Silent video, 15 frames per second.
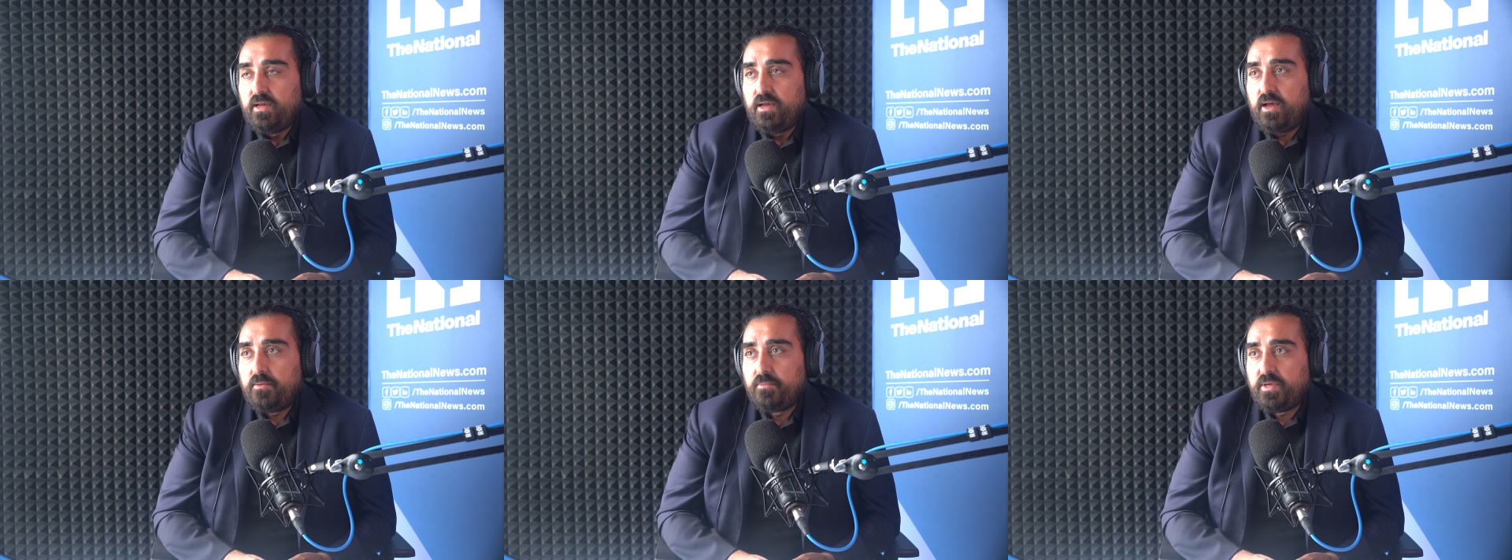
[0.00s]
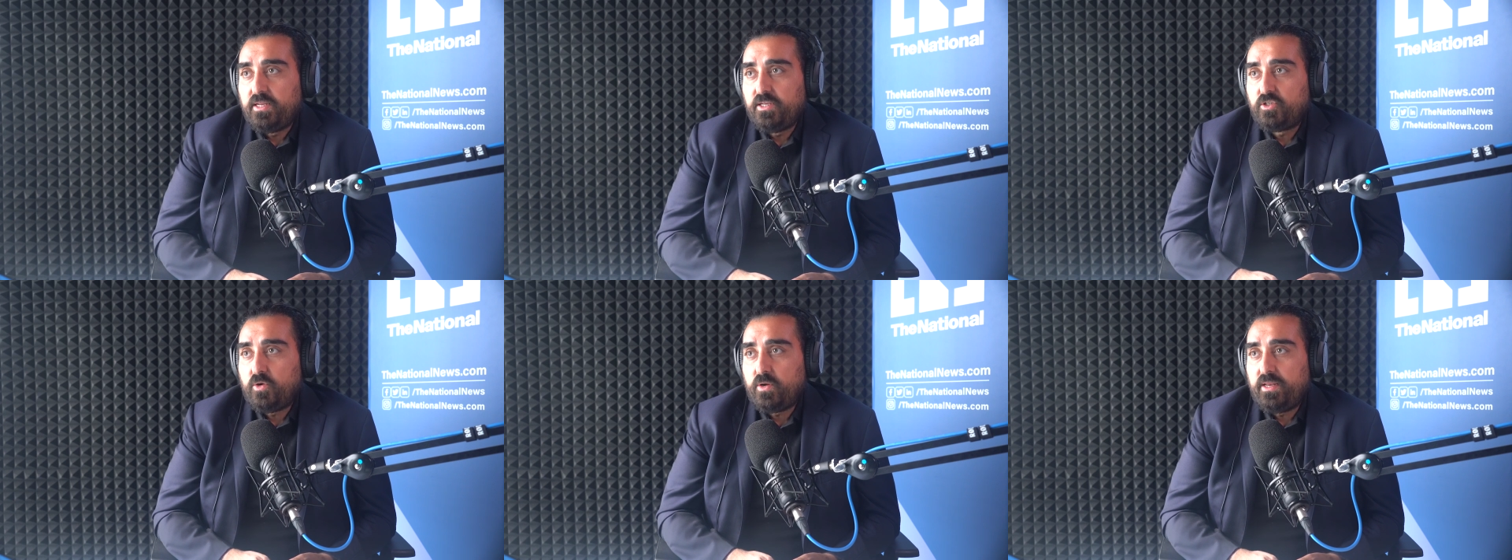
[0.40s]
Can you
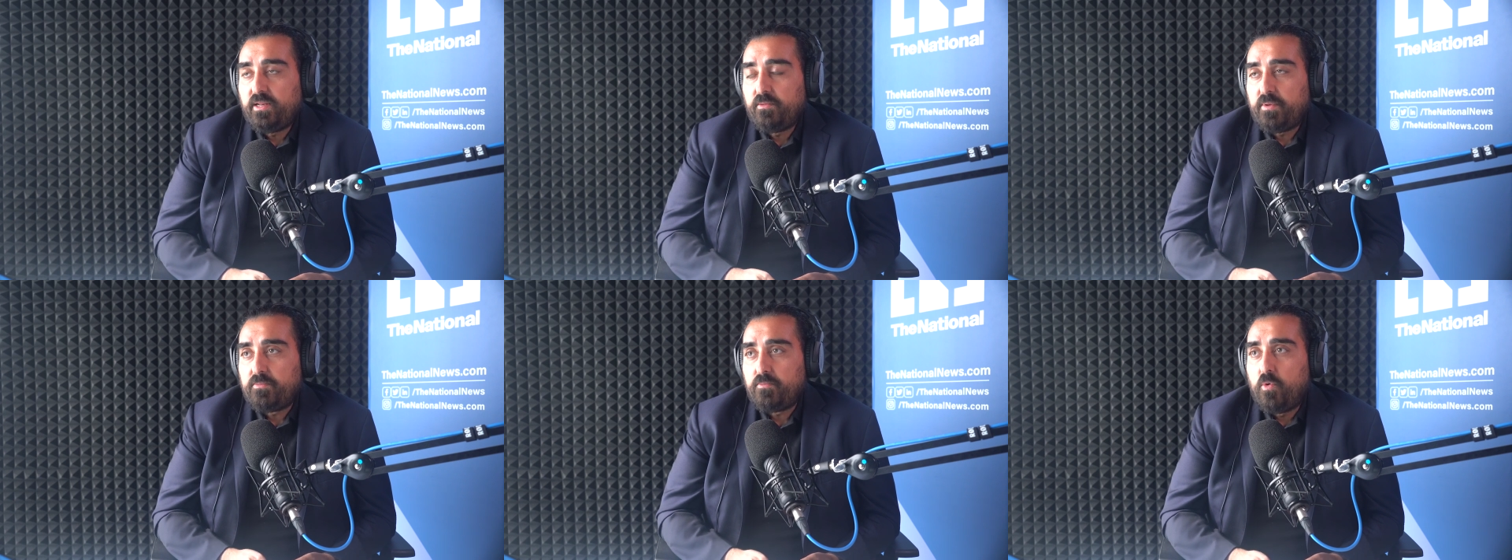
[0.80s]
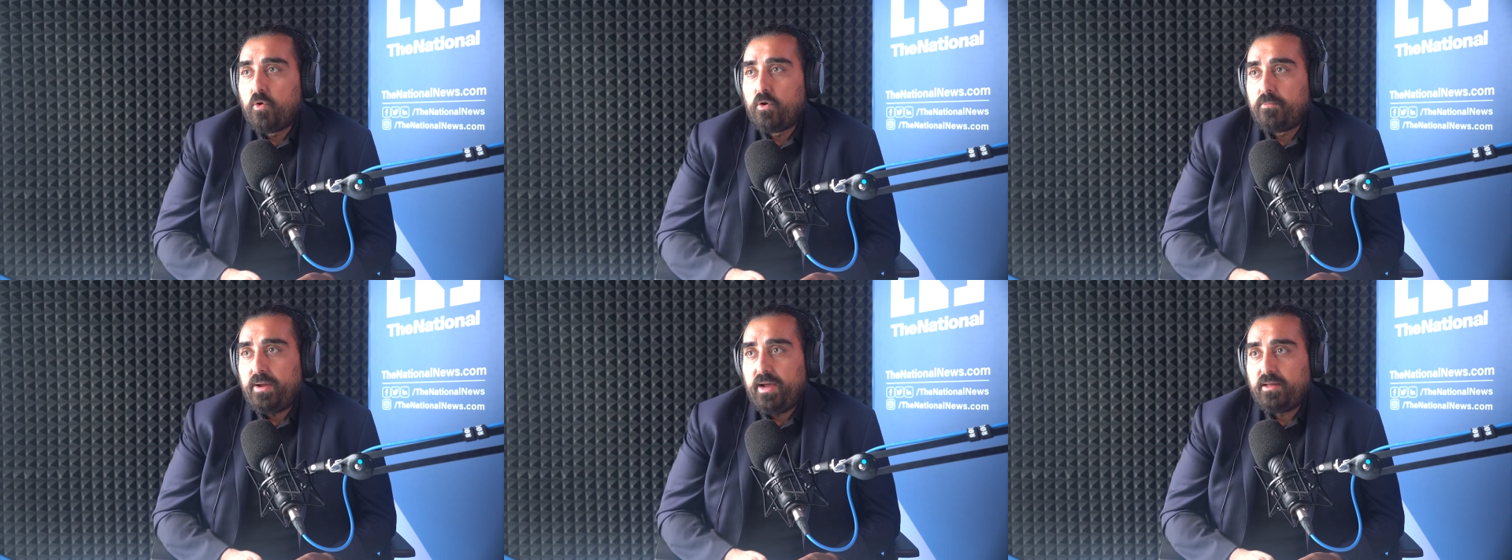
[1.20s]
talk a little bit more
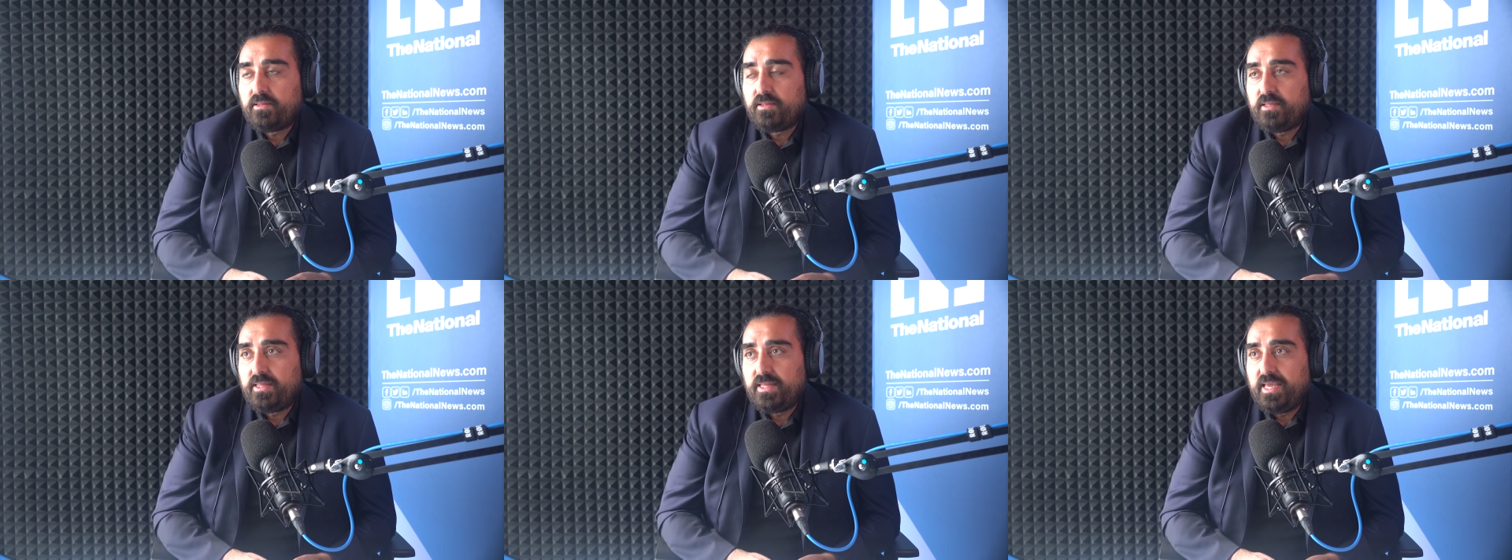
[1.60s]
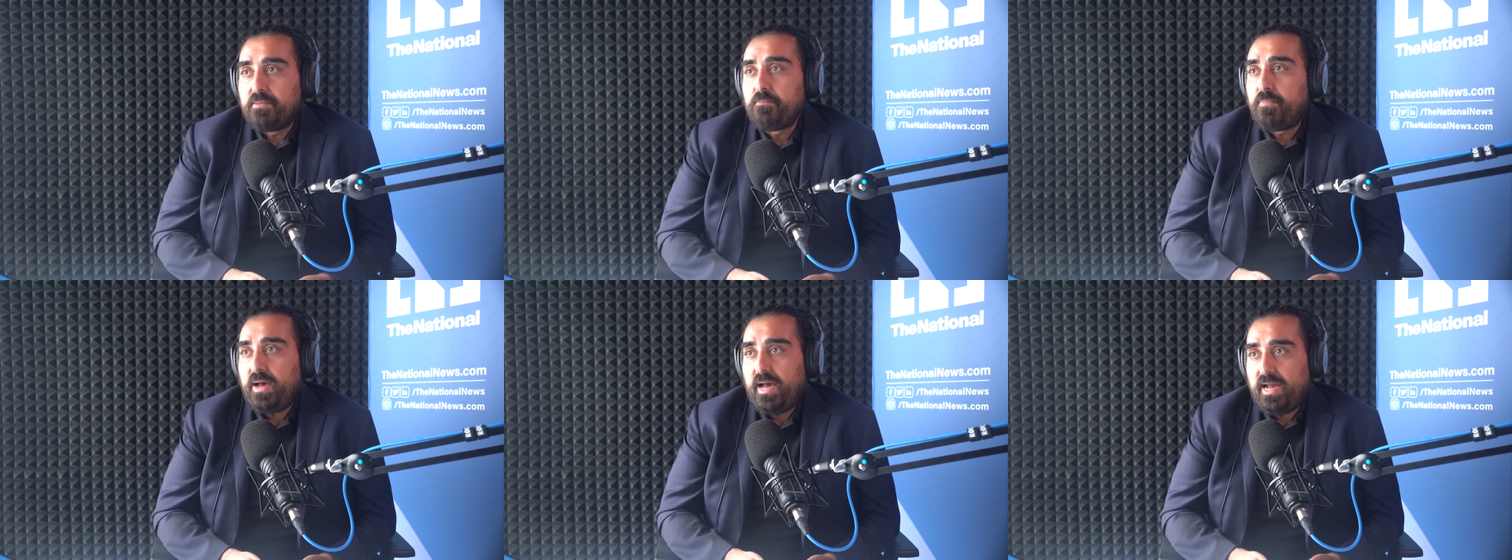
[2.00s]
about the
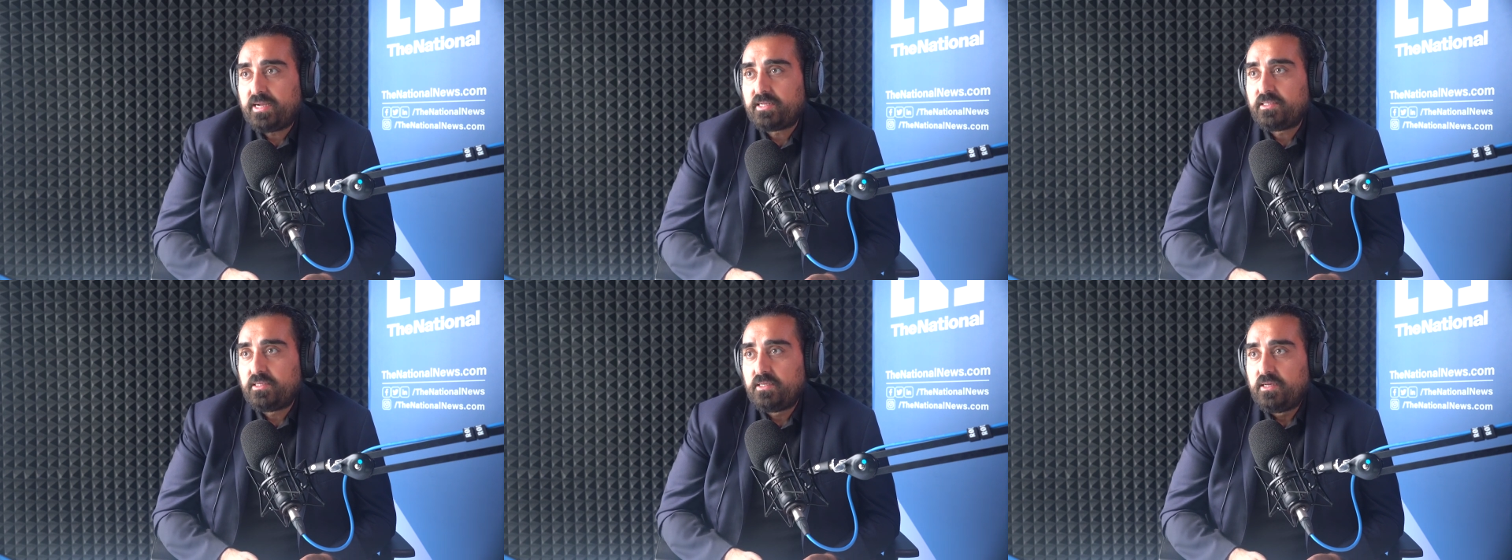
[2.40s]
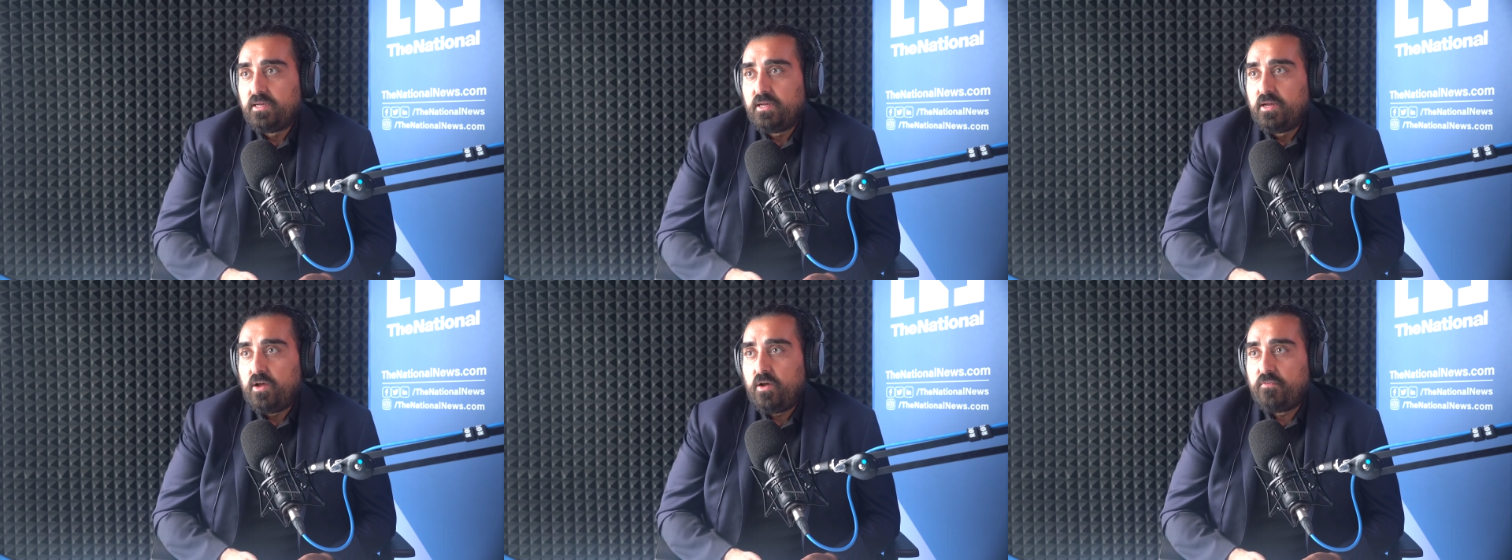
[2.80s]
impact
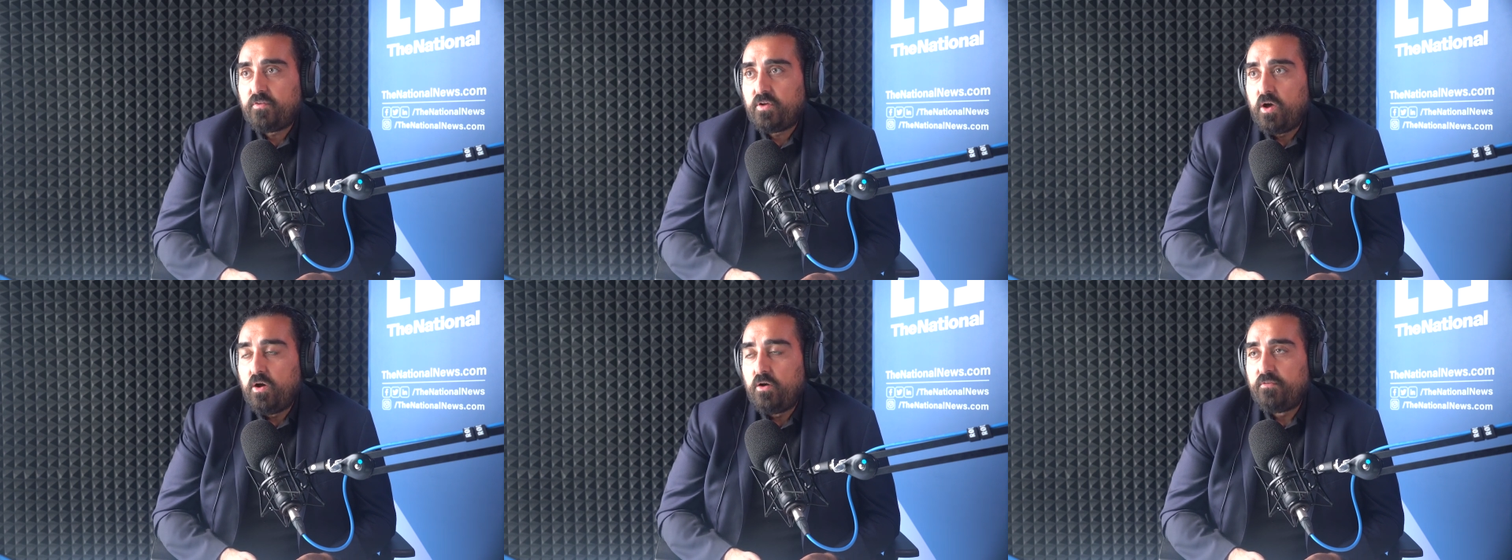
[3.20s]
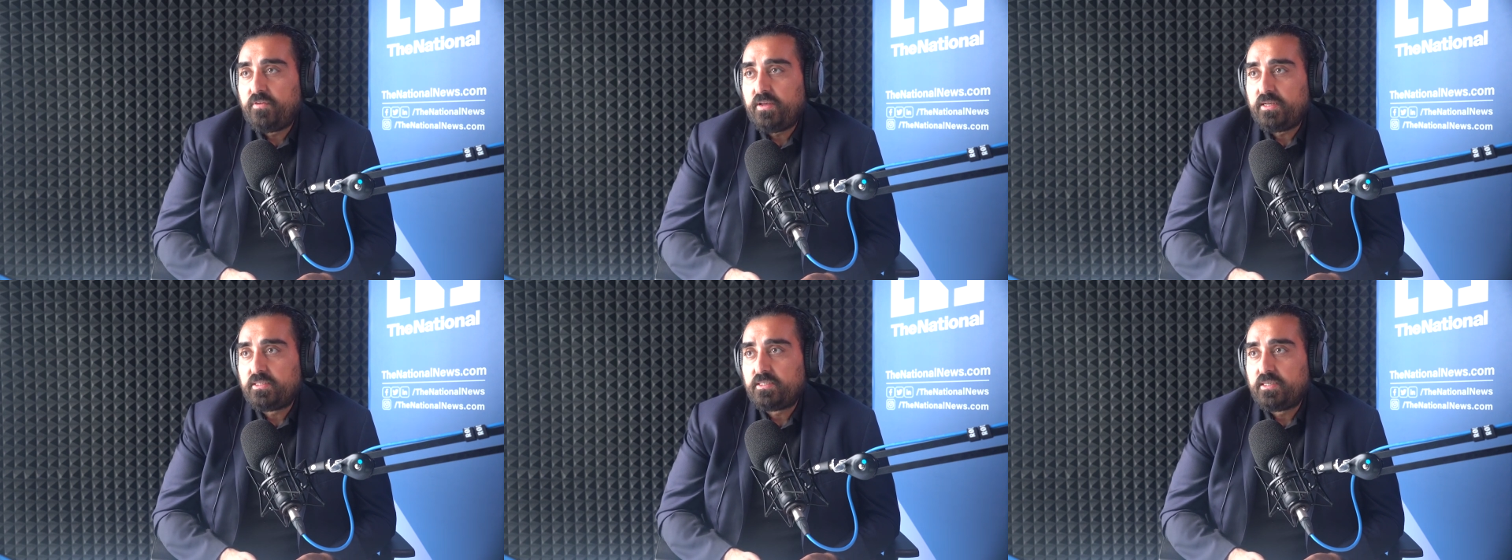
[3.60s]
of
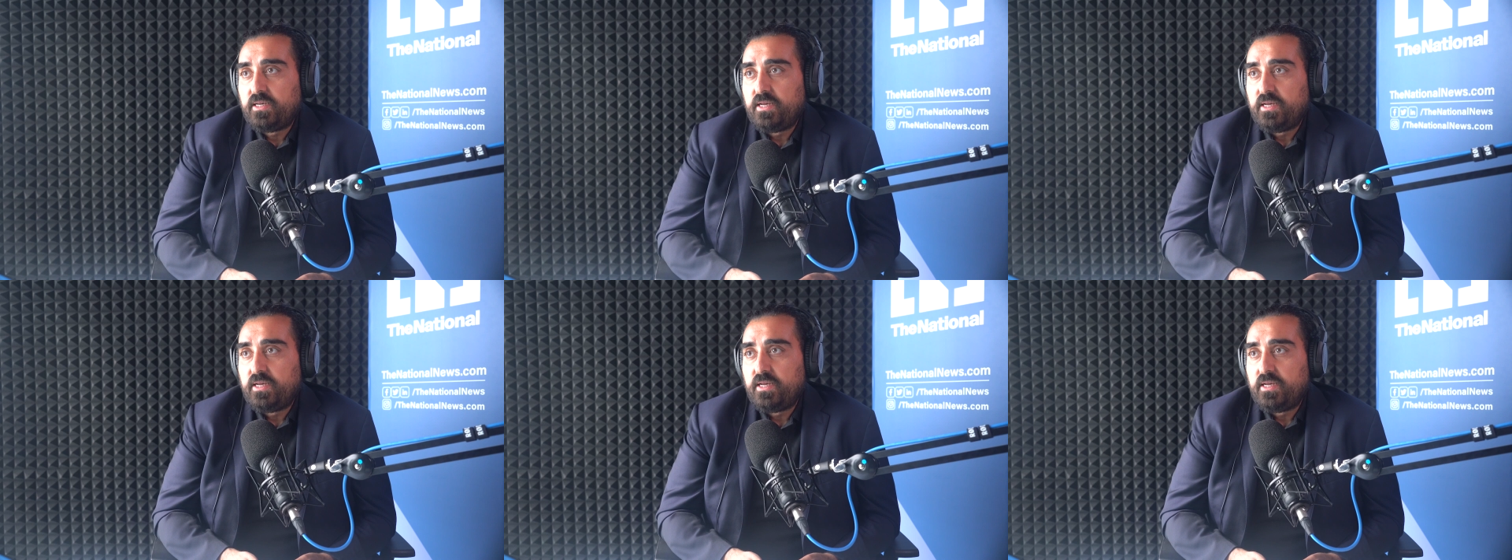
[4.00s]
COVID